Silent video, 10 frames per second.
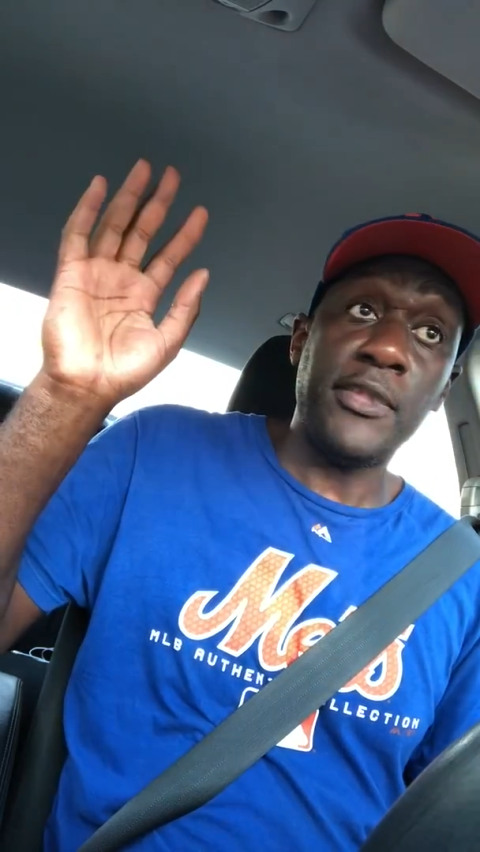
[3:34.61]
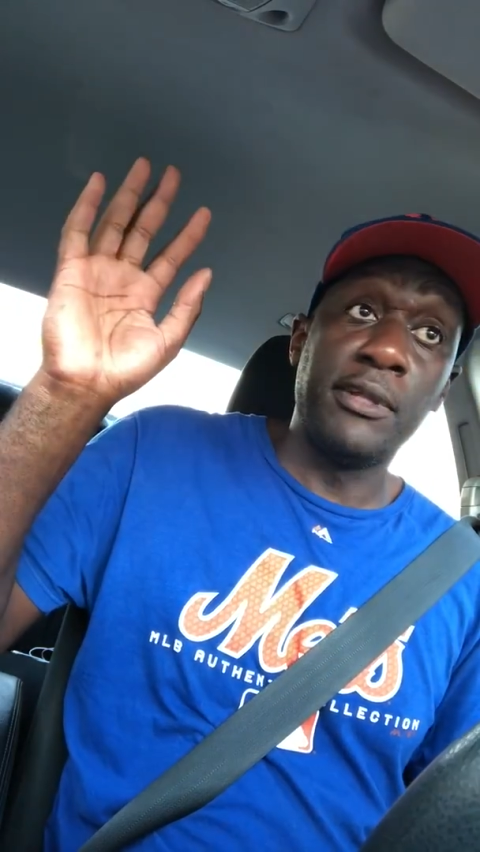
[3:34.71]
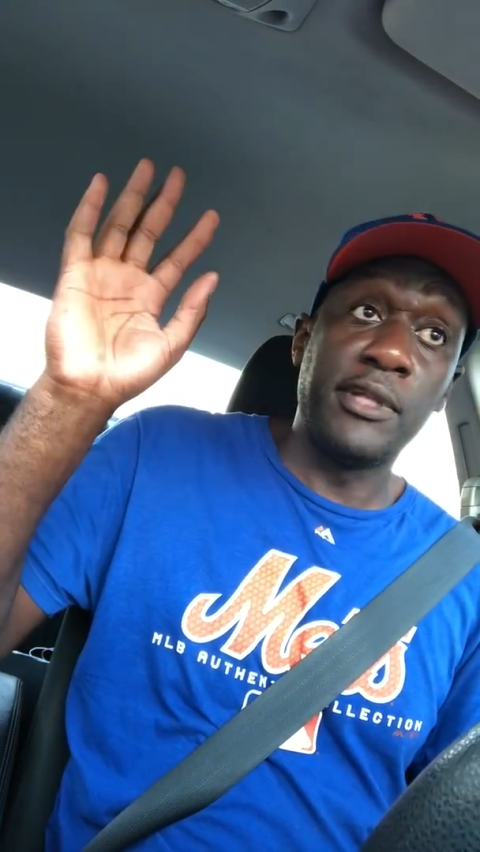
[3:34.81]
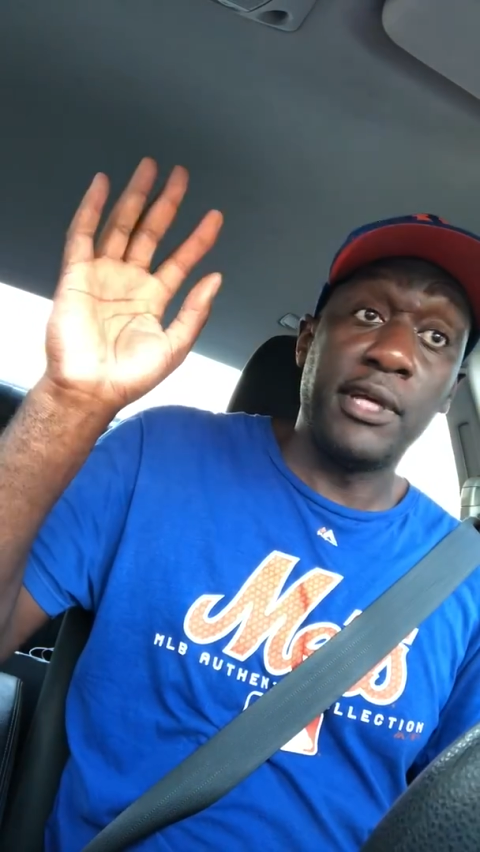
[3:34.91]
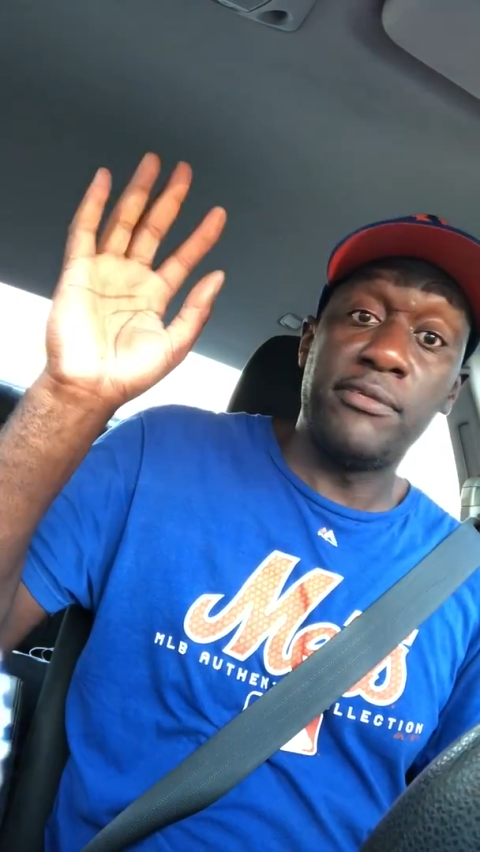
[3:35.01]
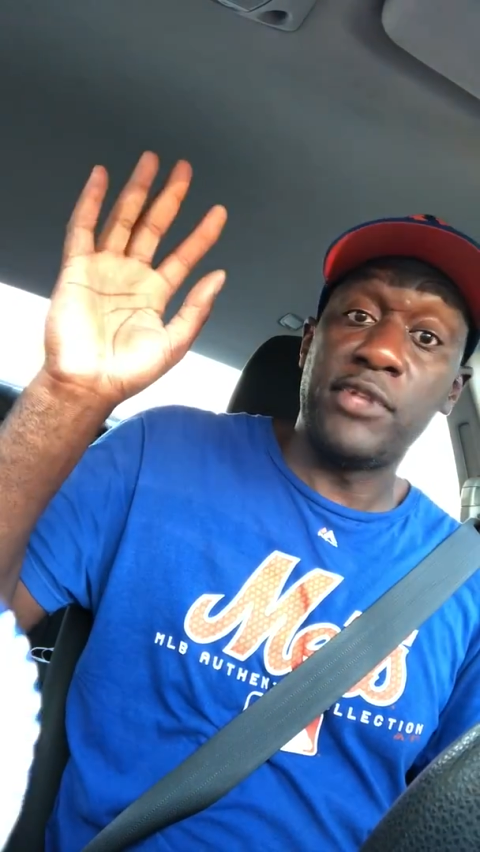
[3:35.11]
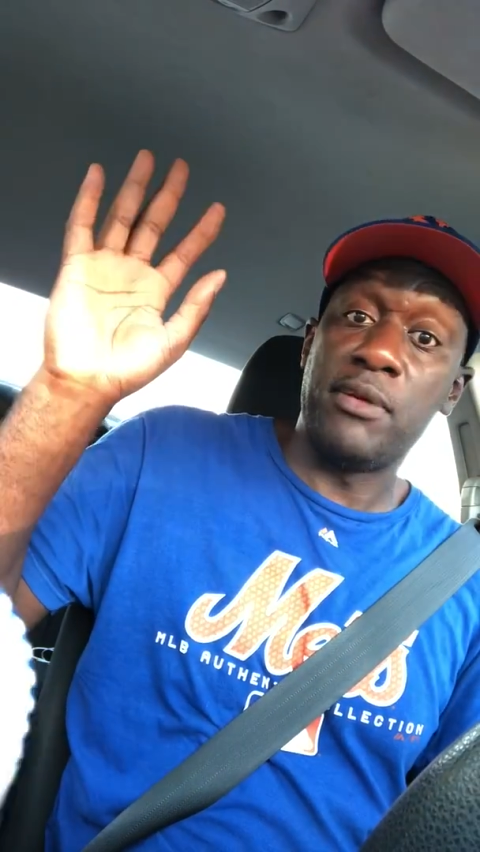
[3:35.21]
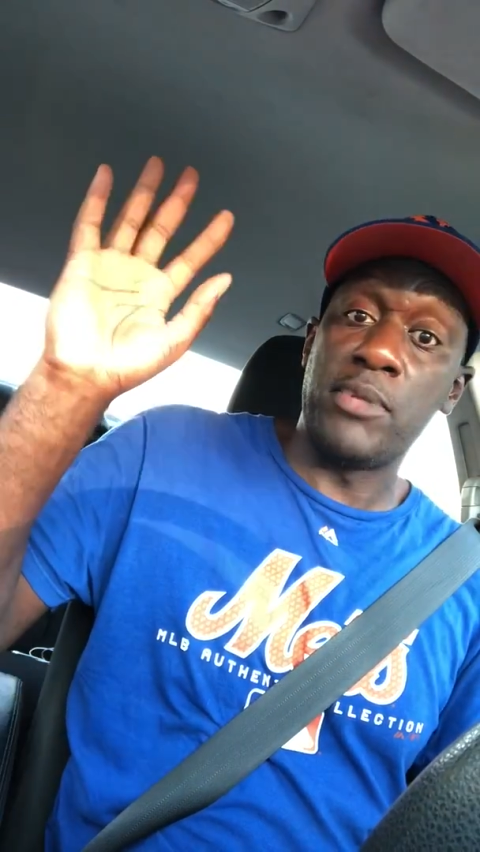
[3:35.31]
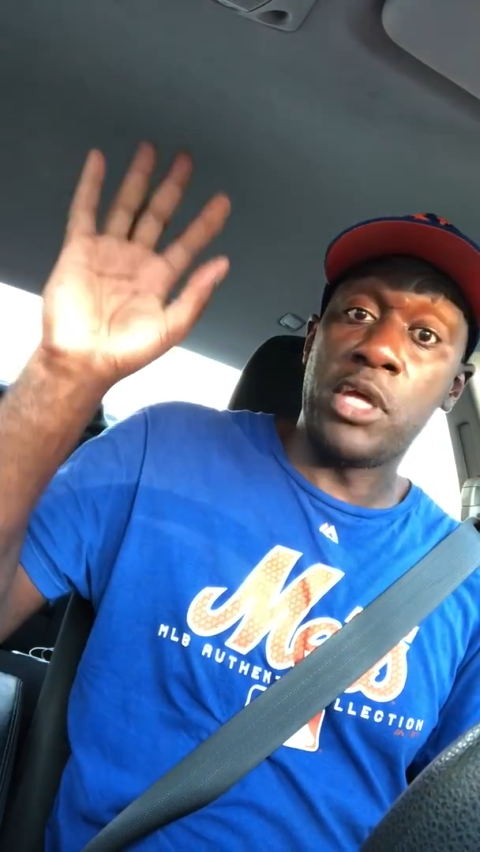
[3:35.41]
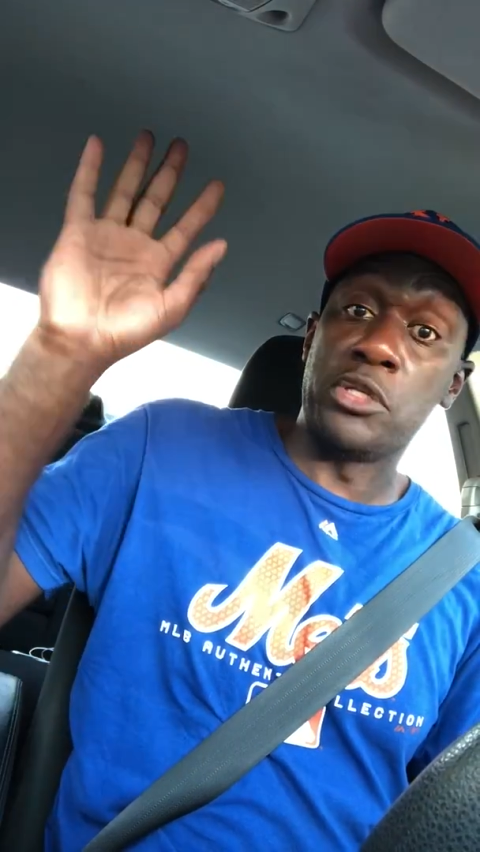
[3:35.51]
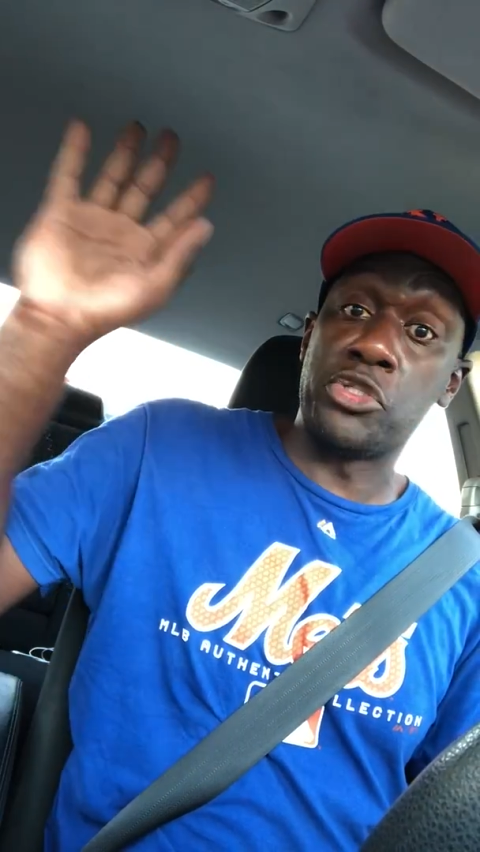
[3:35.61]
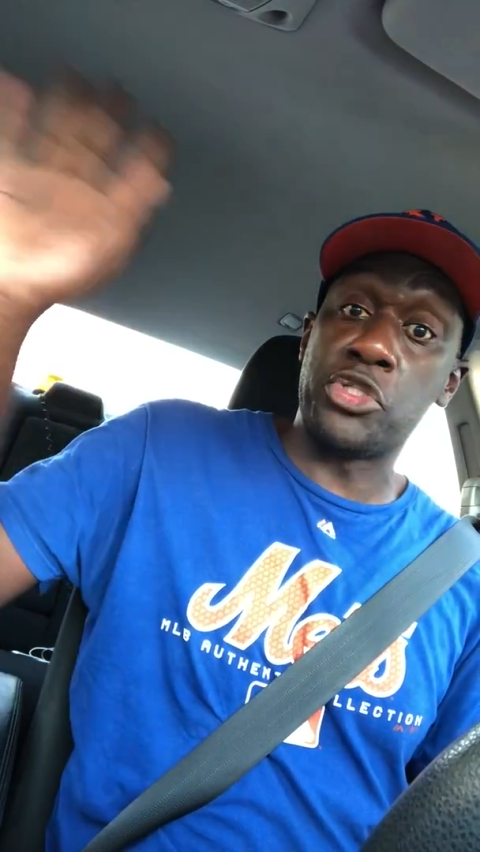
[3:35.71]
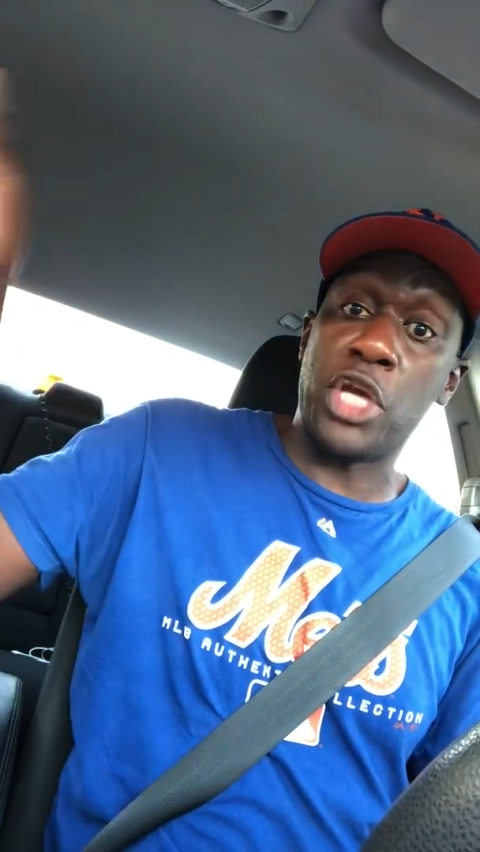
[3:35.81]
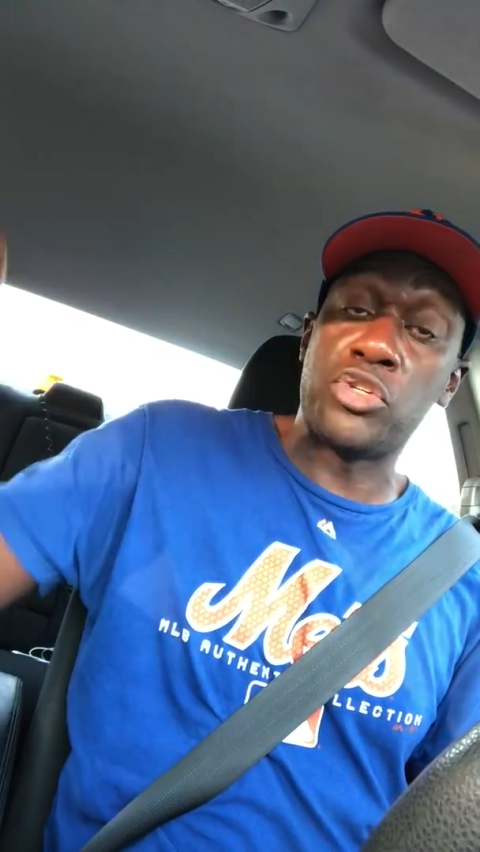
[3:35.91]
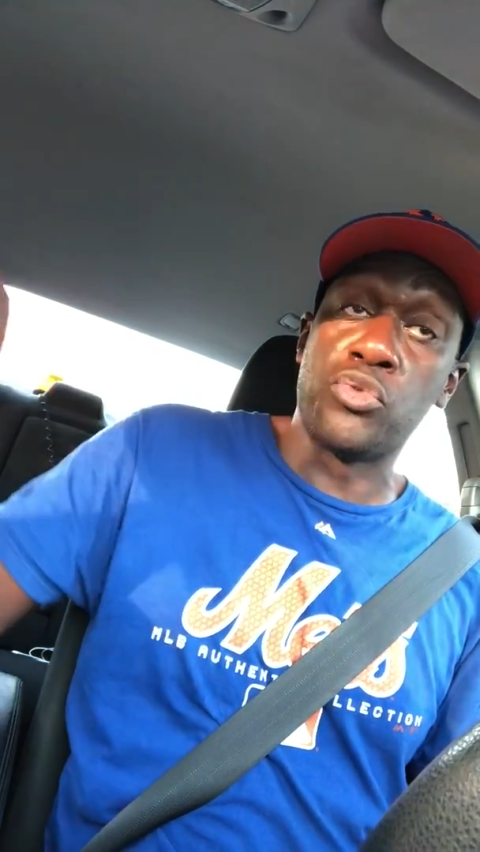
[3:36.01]
they've, they are in
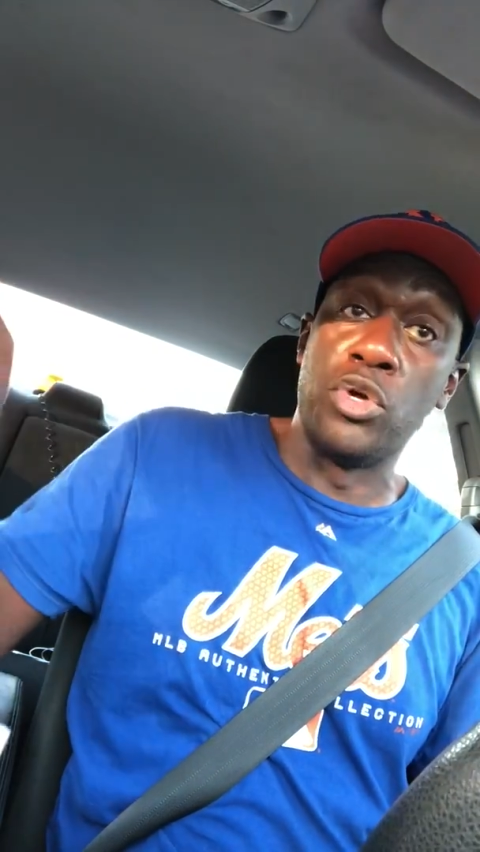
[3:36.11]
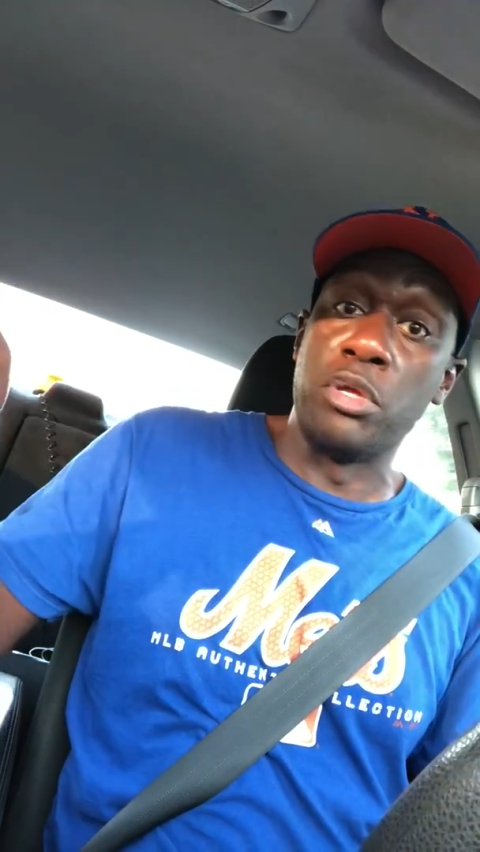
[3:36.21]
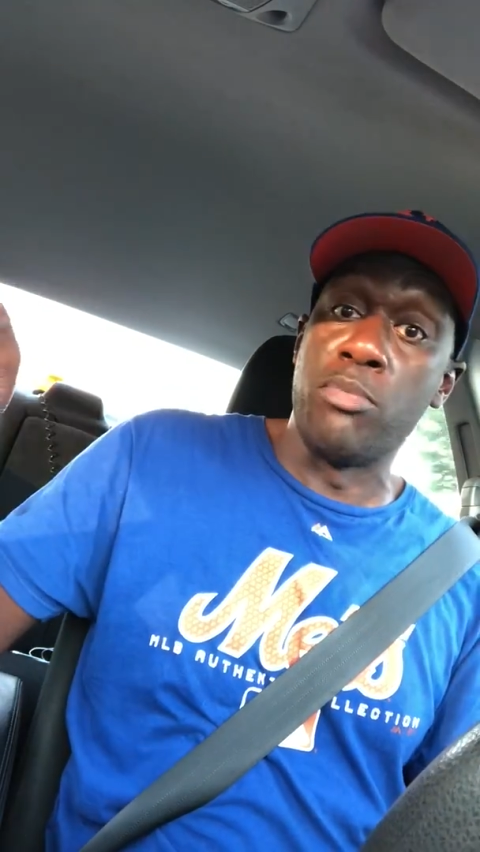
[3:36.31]
sexual